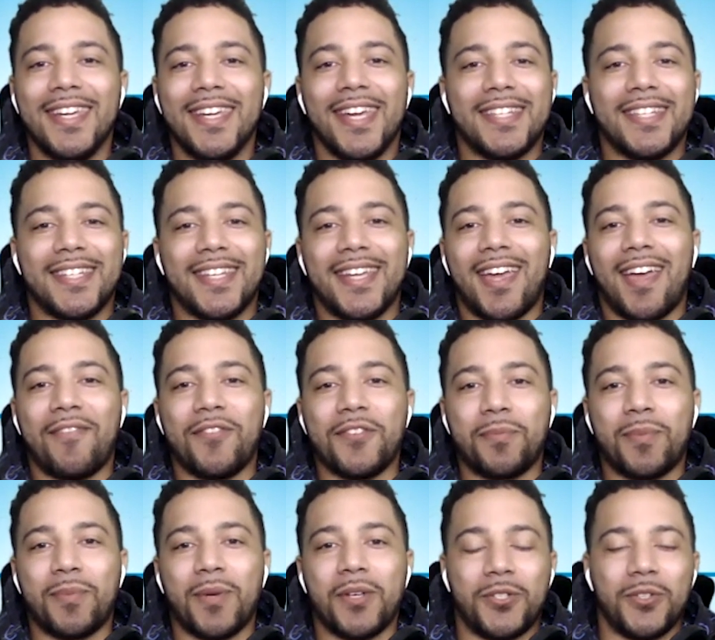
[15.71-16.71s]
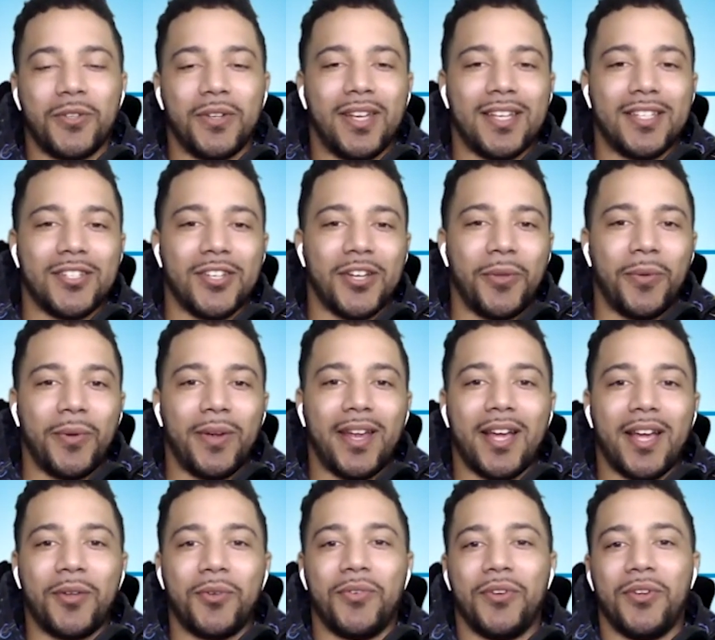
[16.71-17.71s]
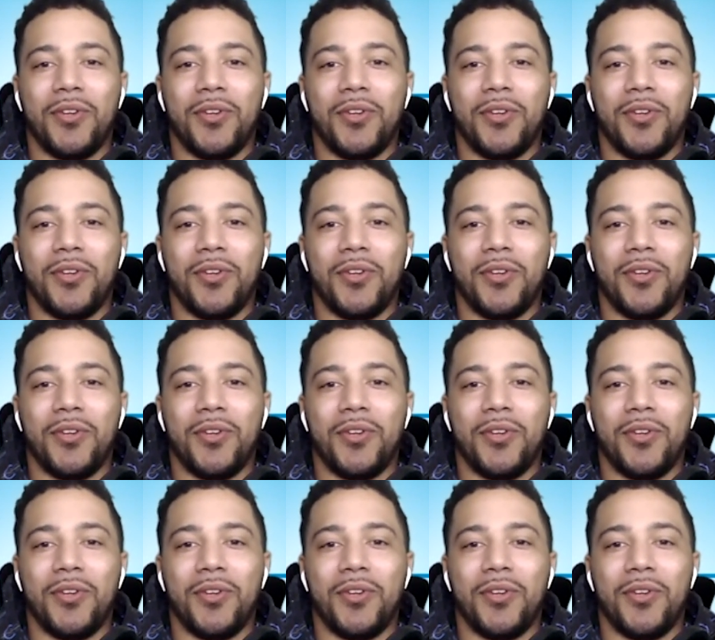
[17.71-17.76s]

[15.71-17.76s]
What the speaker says: And today I have a special guest all the way out in